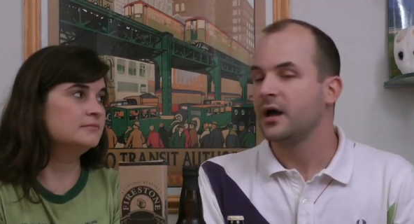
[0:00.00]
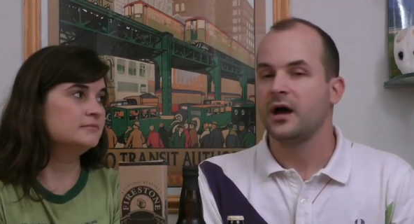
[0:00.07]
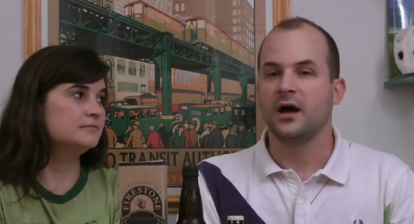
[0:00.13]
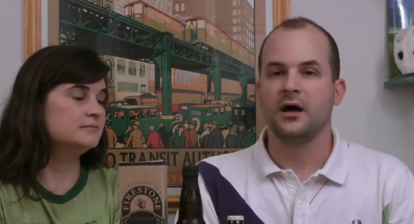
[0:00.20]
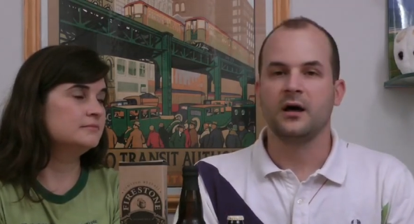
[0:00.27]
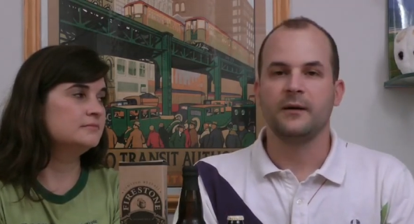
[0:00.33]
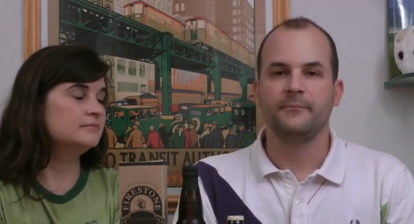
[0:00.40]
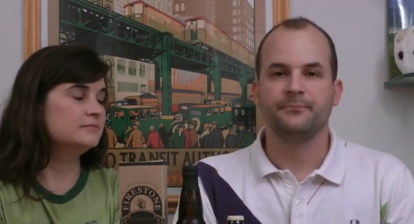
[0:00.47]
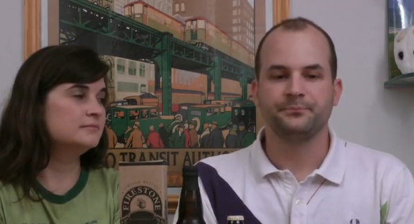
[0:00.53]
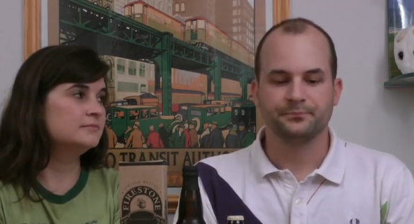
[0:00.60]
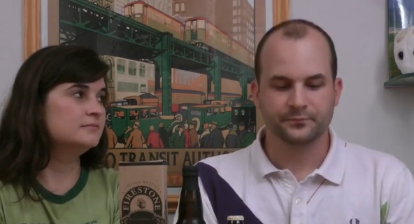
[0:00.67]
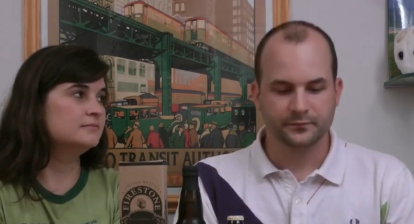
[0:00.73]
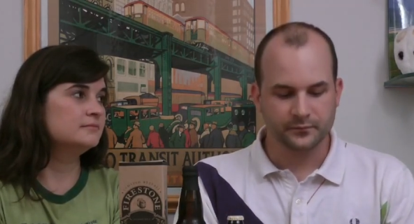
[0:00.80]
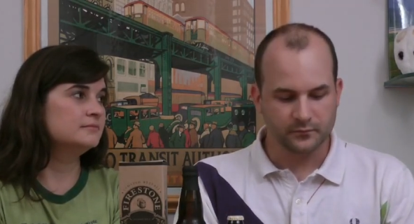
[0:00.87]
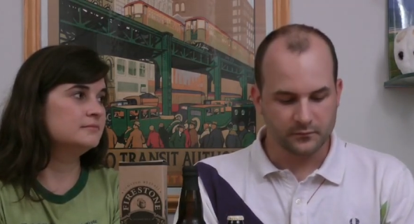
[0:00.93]
Speaker 1: Um,
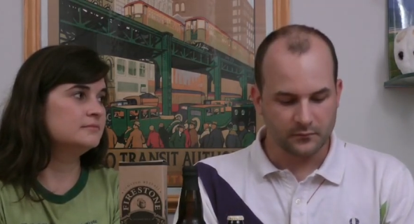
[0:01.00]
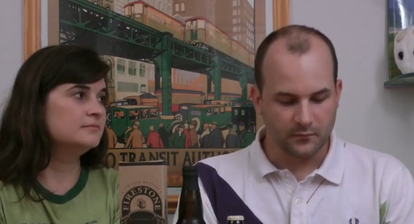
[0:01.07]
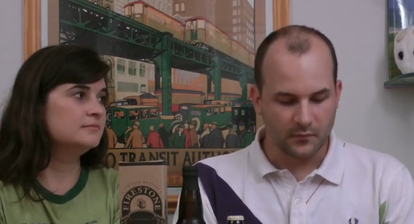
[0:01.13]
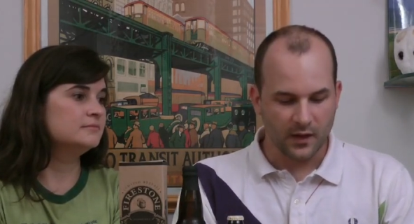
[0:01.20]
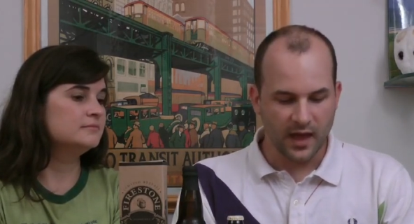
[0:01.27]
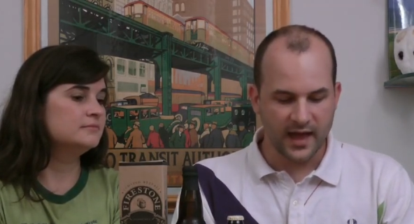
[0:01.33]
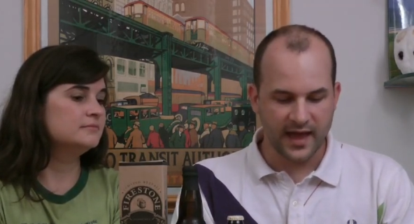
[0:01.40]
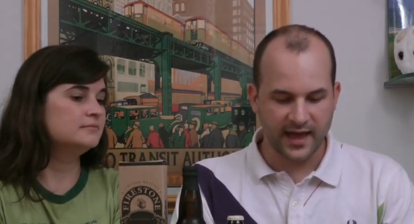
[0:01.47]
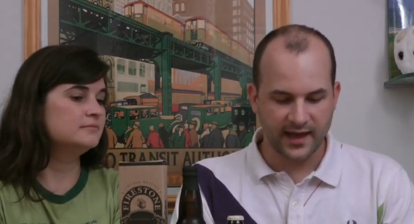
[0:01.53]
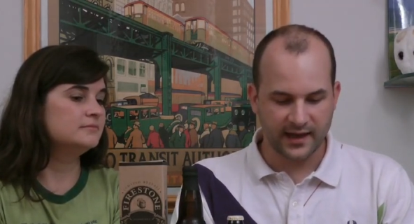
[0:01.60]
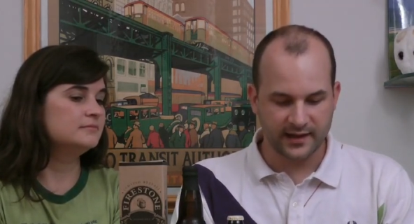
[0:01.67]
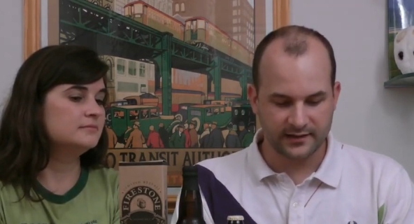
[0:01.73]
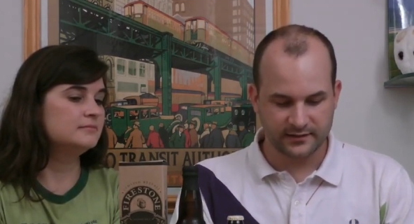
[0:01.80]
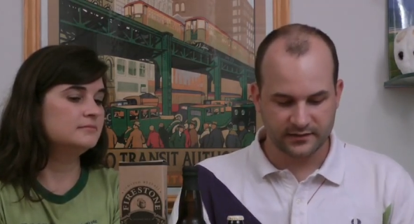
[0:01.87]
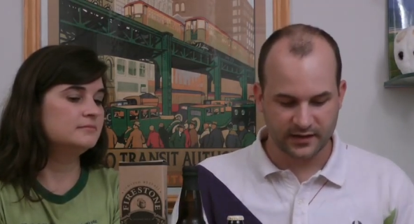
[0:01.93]

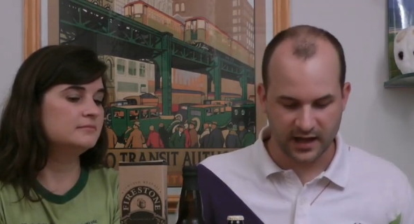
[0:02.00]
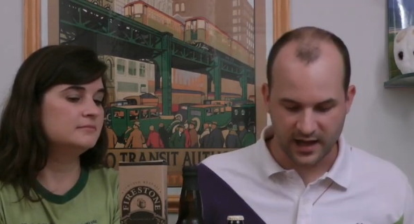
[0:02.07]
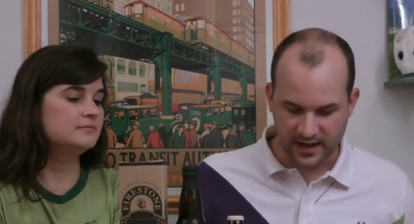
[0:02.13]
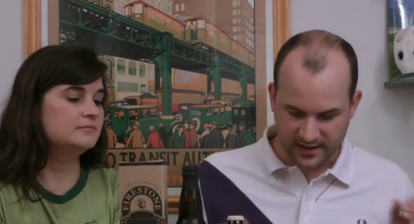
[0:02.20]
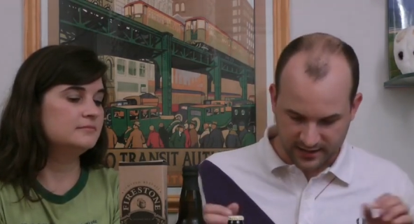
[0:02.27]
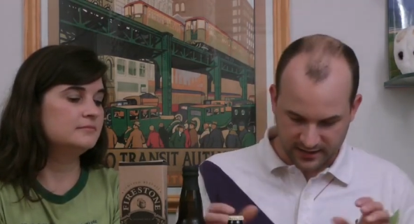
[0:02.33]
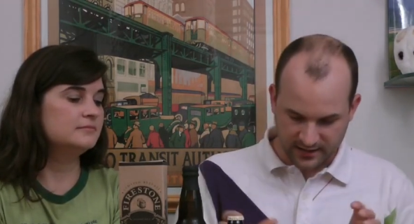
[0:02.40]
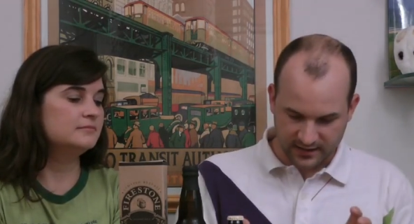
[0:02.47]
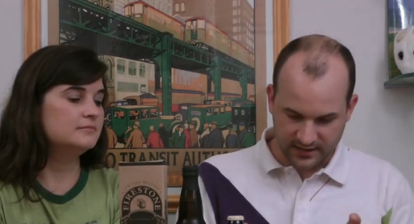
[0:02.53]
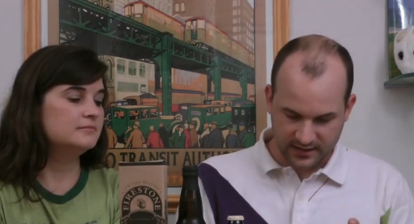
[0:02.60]
And I,